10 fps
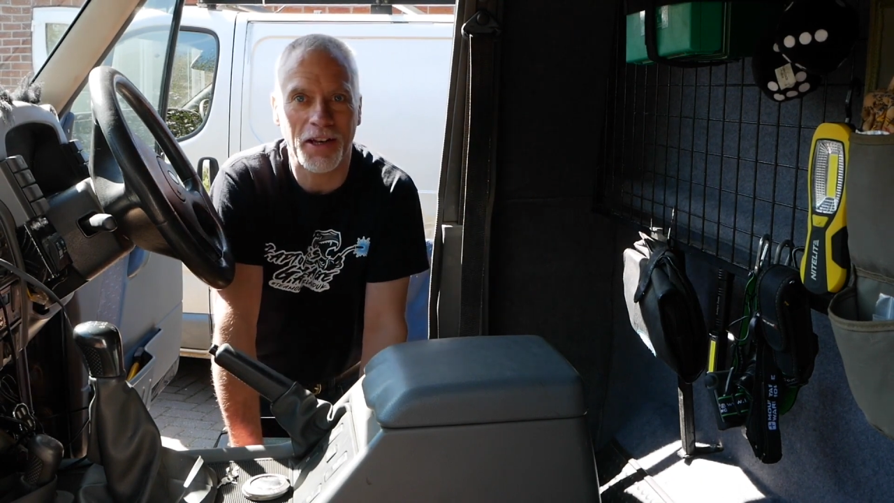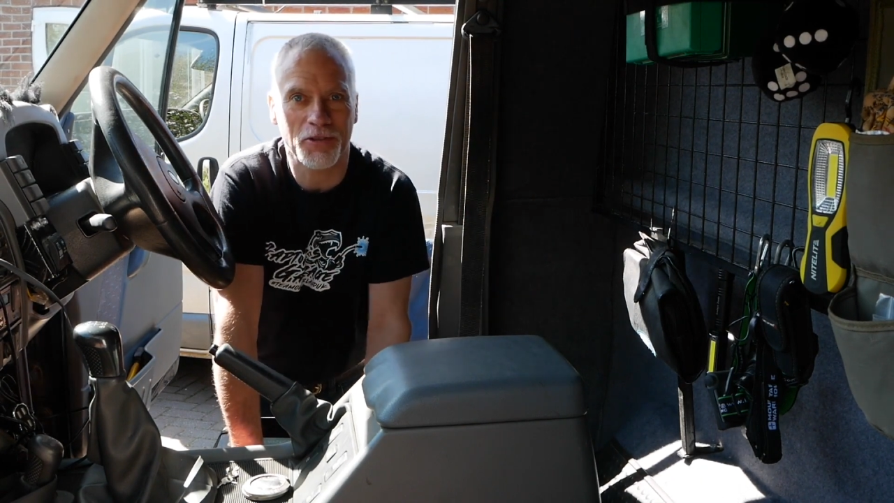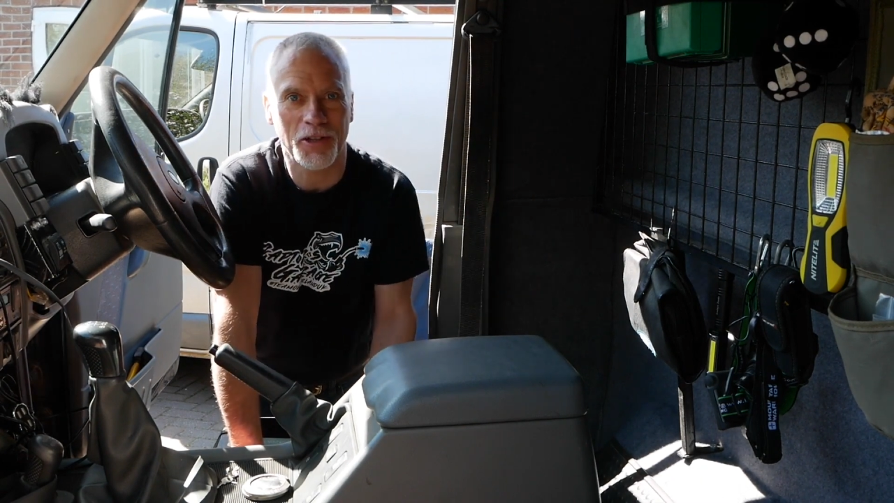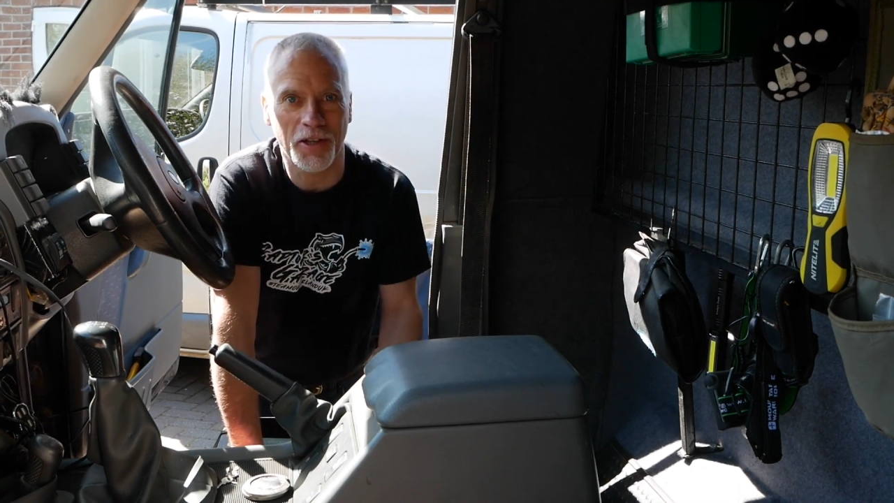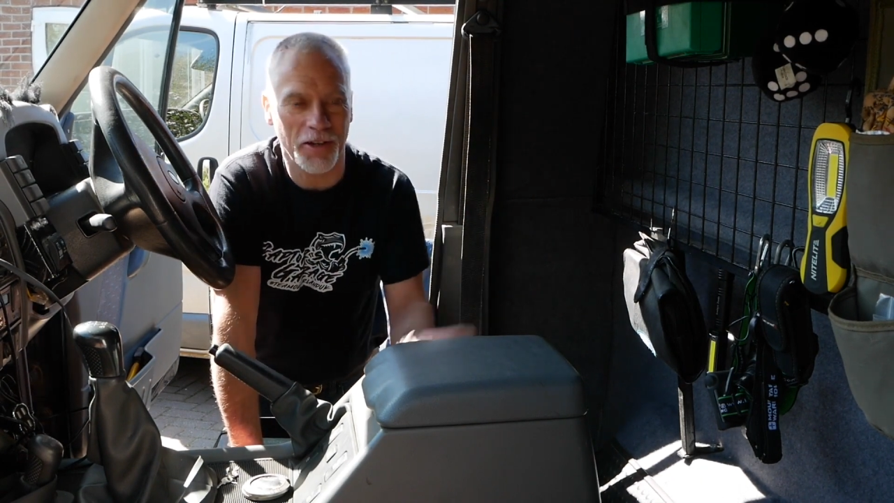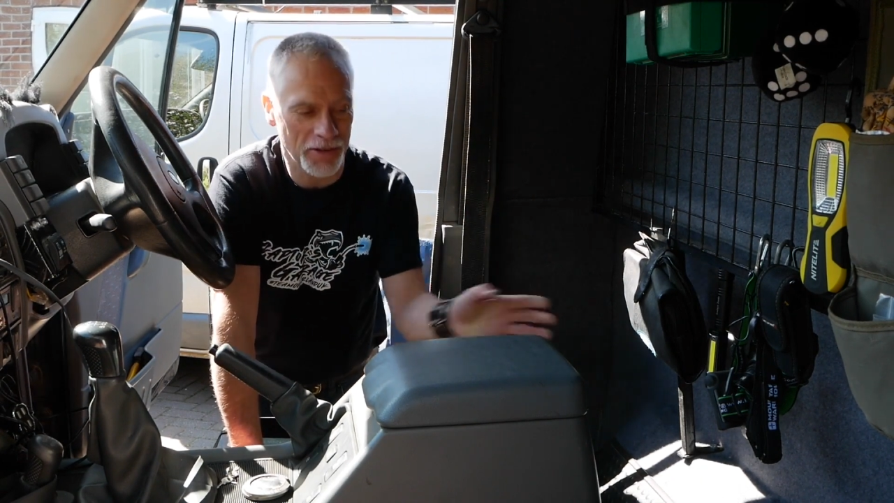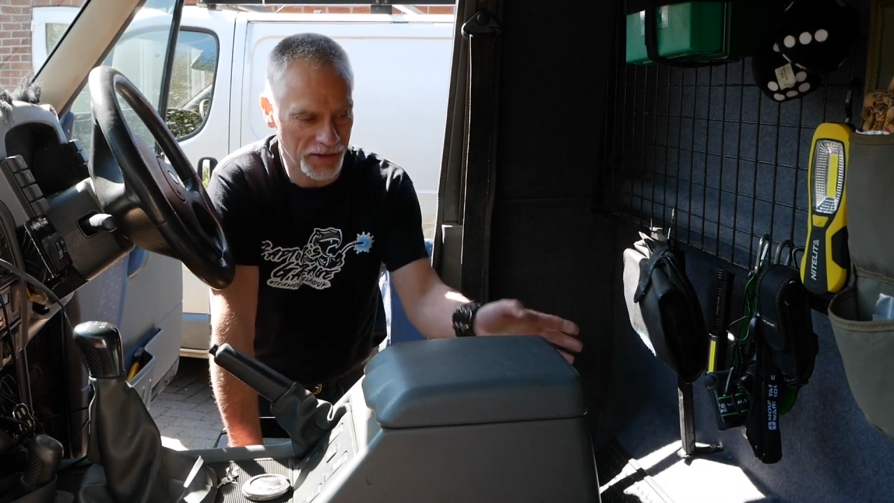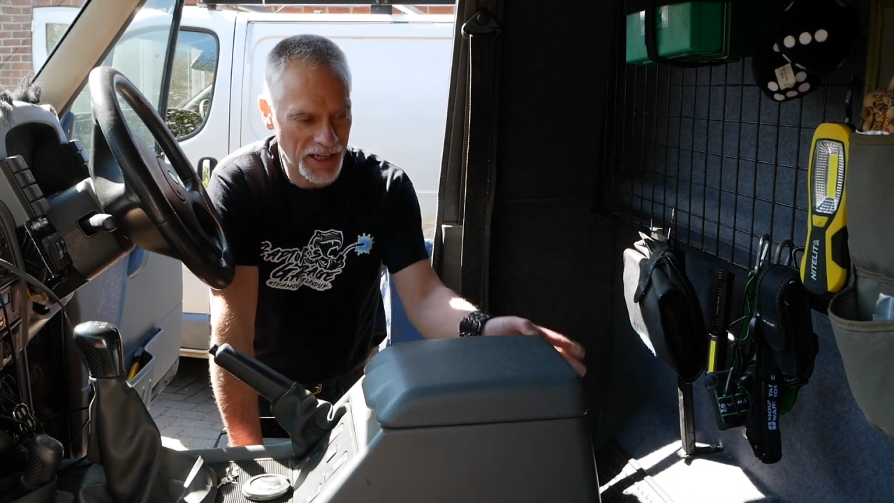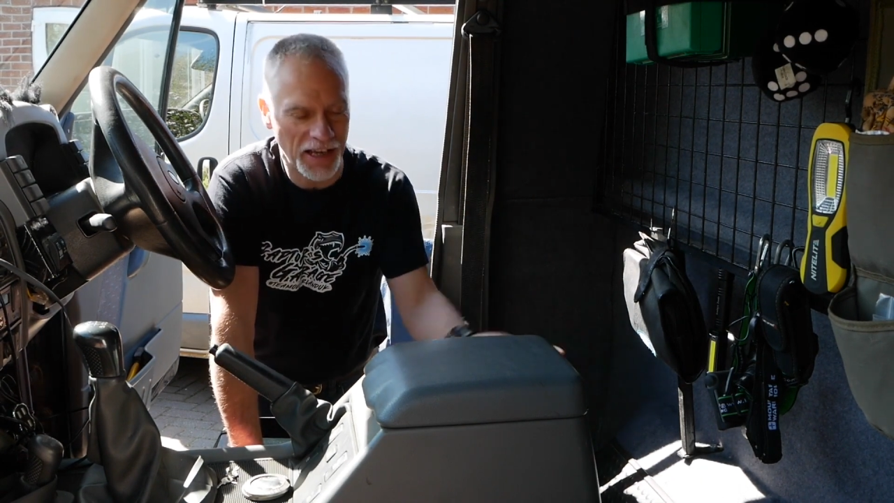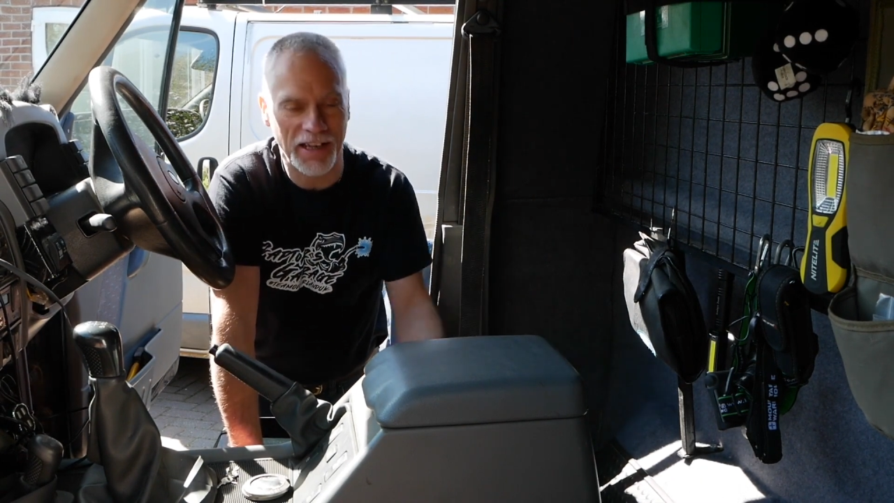actually
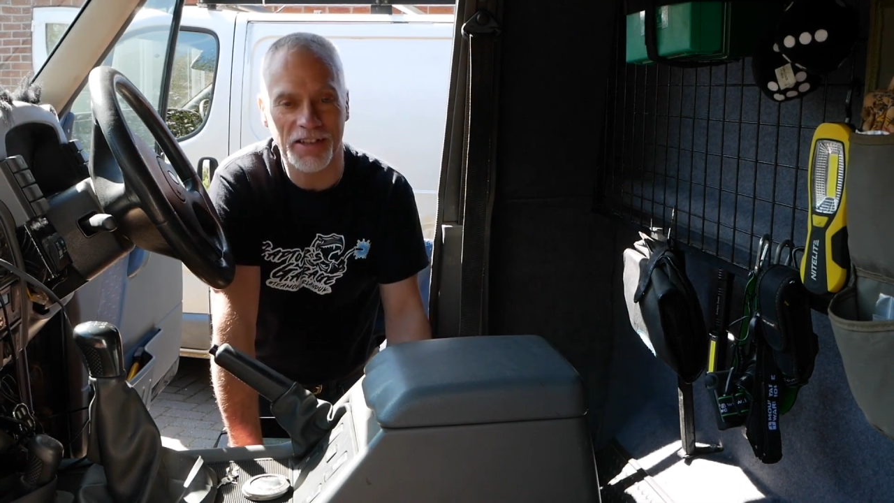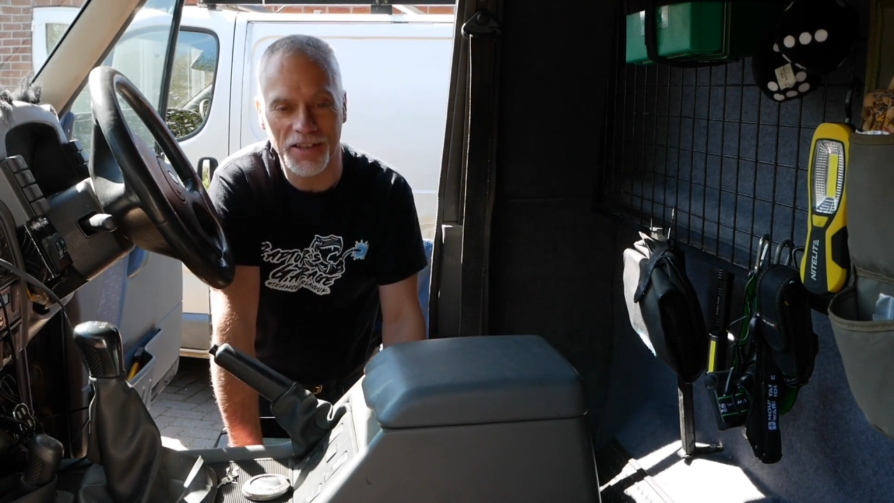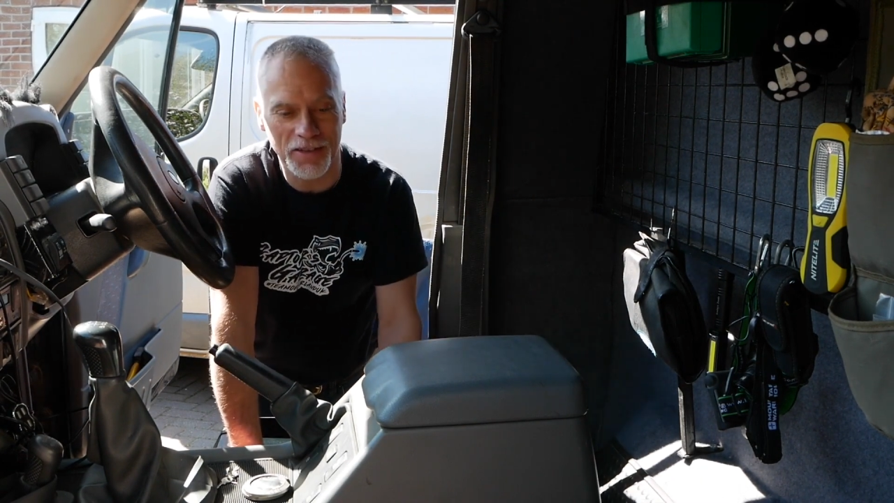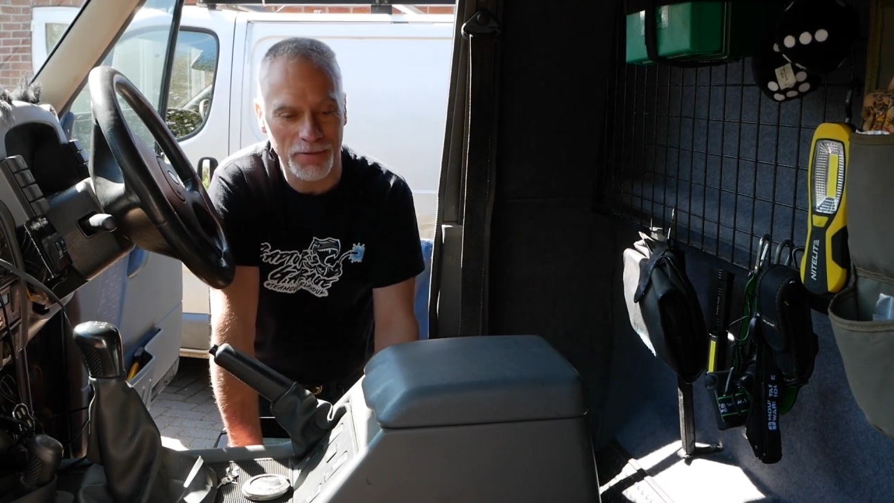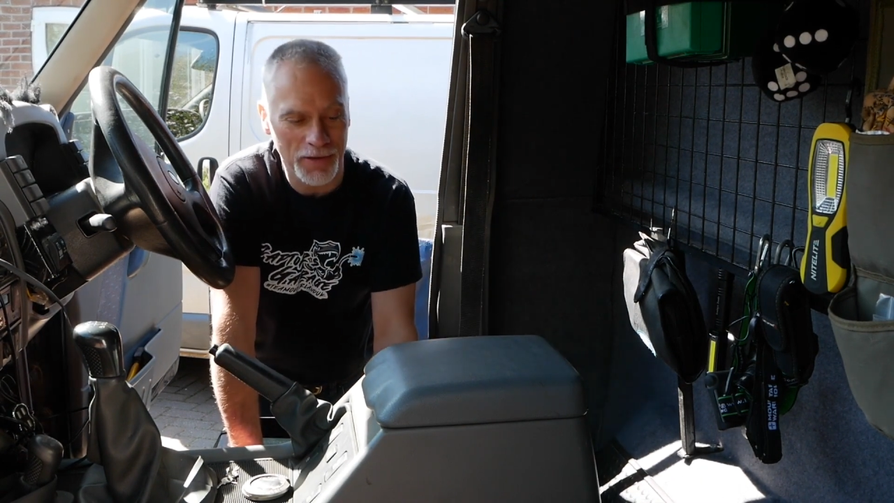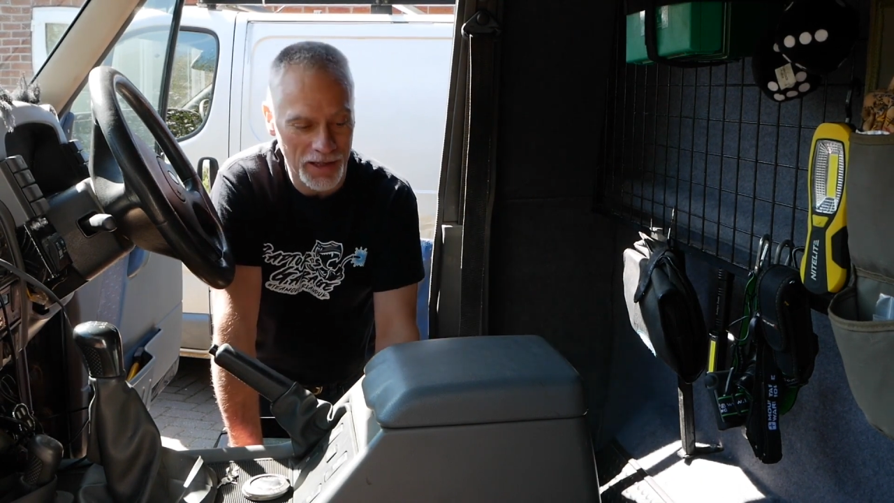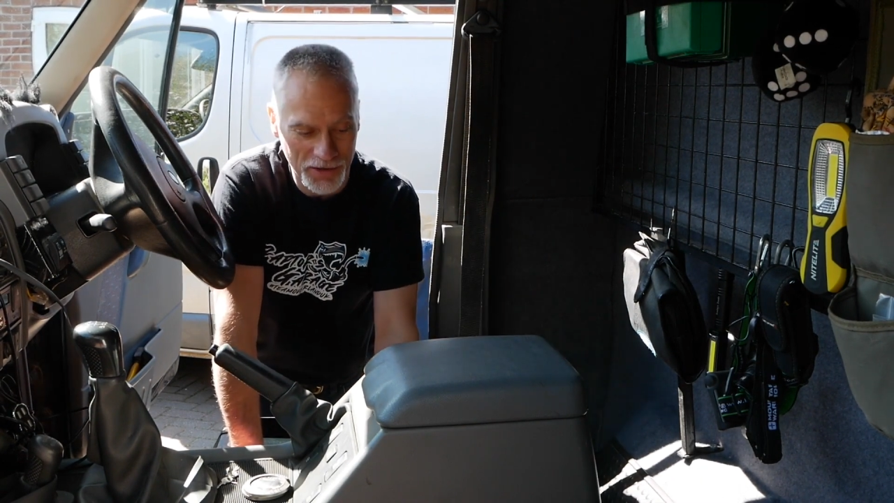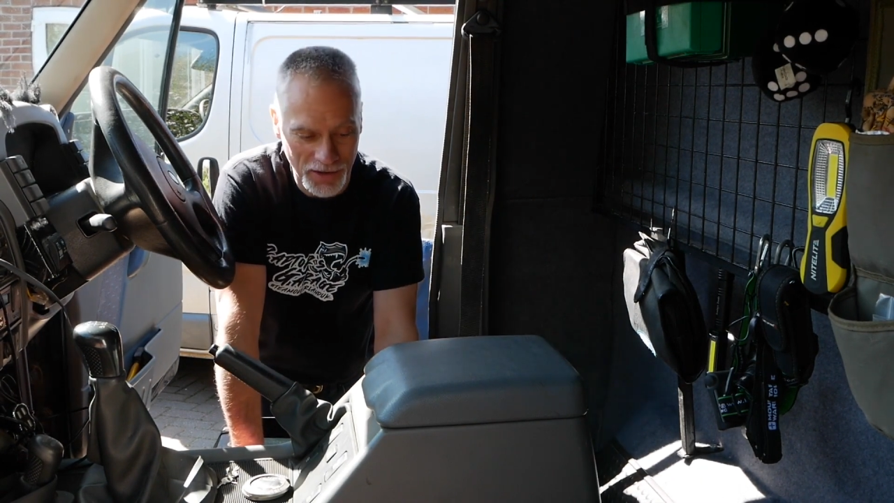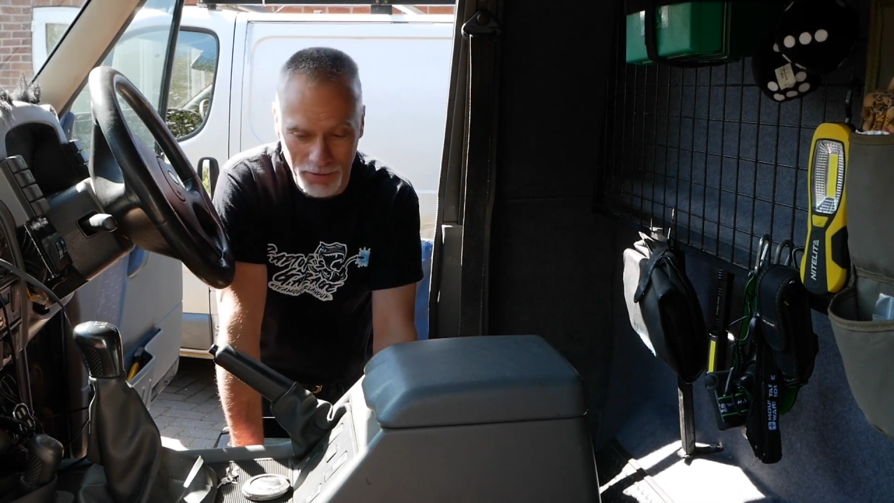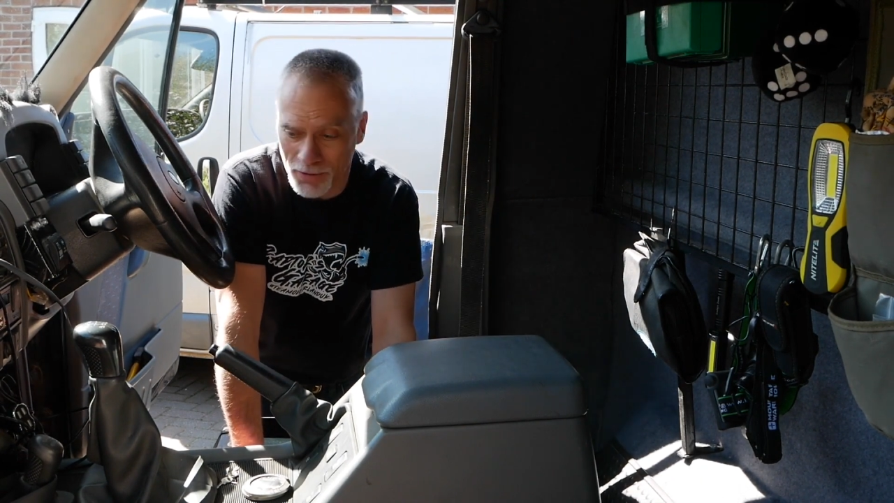can't get in to do this
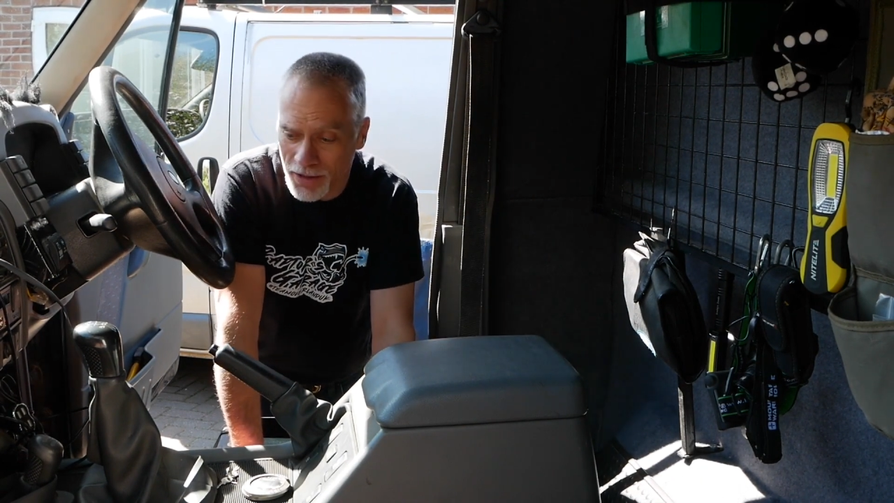so